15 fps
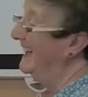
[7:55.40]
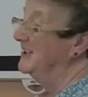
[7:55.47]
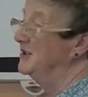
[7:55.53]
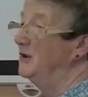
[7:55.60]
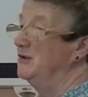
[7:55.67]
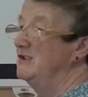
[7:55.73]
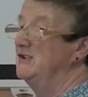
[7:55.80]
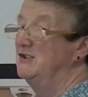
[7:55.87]
and
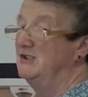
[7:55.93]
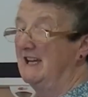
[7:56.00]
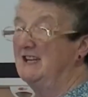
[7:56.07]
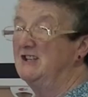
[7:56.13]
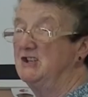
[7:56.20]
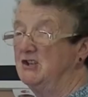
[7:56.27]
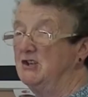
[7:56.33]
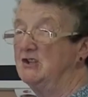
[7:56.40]
also to
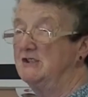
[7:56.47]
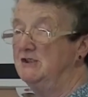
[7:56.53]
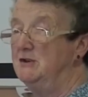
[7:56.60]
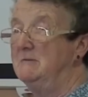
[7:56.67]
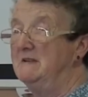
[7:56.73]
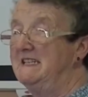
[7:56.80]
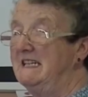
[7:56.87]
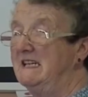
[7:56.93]
introduce
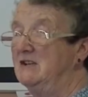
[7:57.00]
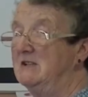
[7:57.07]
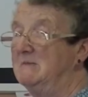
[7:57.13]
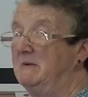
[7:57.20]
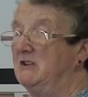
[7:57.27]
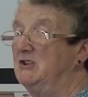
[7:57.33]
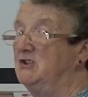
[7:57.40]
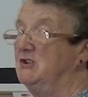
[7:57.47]
new materials,
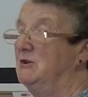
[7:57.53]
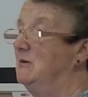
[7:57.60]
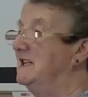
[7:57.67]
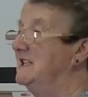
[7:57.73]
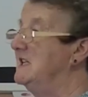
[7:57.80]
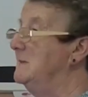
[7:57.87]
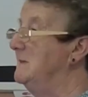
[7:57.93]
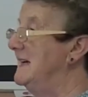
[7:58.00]
because you don't
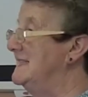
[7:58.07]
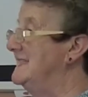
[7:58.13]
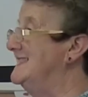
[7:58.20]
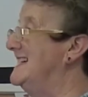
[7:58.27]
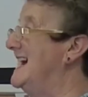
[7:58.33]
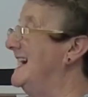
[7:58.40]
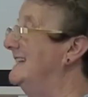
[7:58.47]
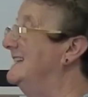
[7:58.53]
want it to be a
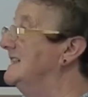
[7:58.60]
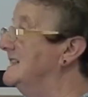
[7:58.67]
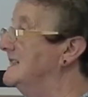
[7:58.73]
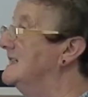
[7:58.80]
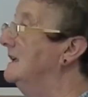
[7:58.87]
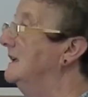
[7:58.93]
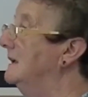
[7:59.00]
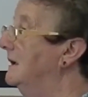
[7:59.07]

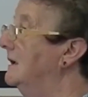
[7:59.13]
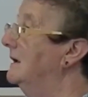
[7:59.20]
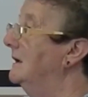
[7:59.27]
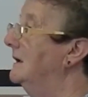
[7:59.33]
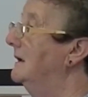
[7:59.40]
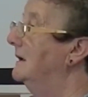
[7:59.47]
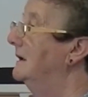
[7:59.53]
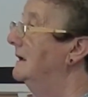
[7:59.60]
stagnant
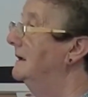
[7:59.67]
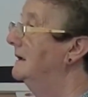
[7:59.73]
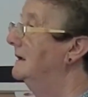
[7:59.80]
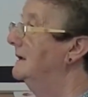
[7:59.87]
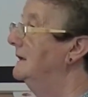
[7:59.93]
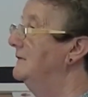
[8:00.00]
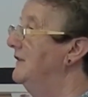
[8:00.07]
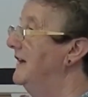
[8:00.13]

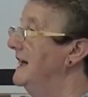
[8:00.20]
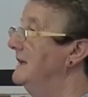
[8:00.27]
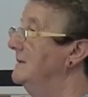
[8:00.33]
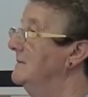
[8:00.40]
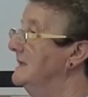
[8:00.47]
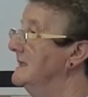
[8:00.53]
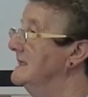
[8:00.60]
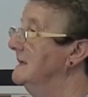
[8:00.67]

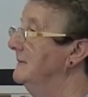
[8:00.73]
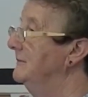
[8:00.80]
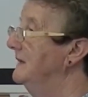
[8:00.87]
environment.